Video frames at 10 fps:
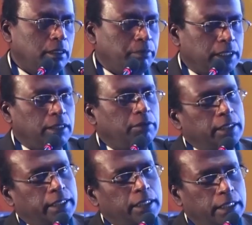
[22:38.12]
pathology. We are
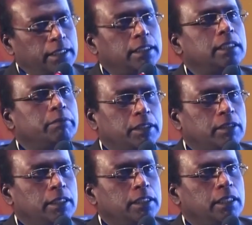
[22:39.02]
trying to understand the
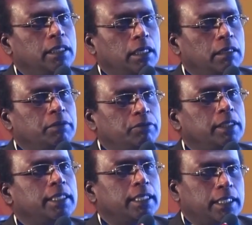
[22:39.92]
pathology long before
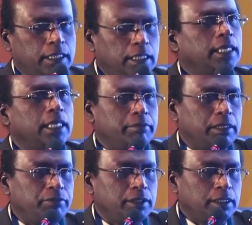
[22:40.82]
it can get clinically
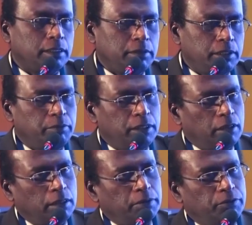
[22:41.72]
manifested, be
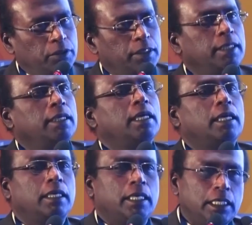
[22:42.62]
long before
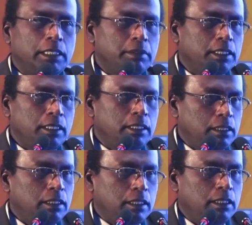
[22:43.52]
an anatomical
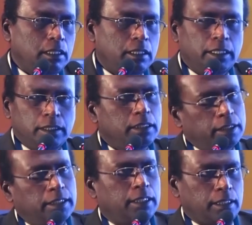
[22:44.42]
disease
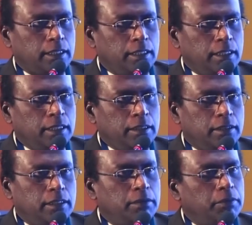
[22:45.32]
sets in.
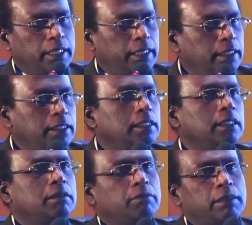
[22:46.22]
So this
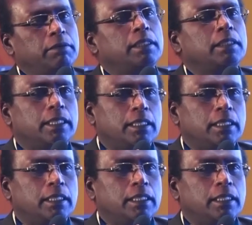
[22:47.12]
is wherever the